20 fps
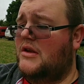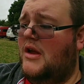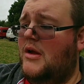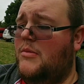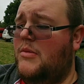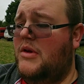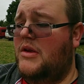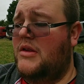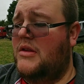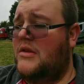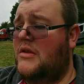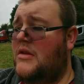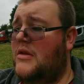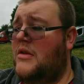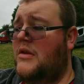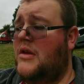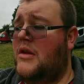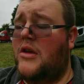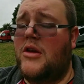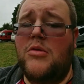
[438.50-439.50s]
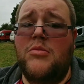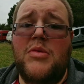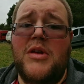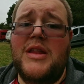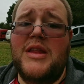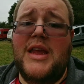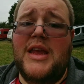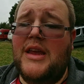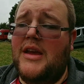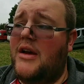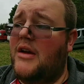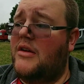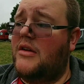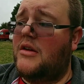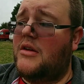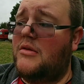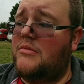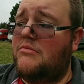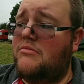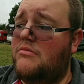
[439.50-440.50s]
I mean, you can be neater, you
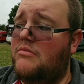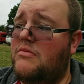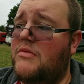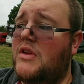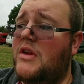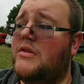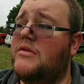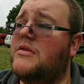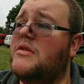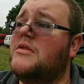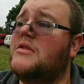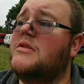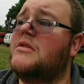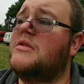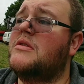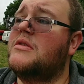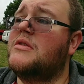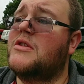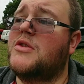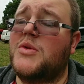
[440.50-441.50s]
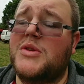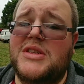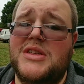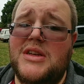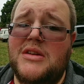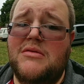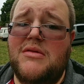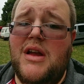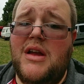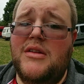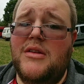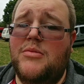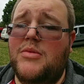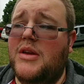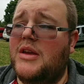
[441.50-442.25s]
can, you know, twist it around a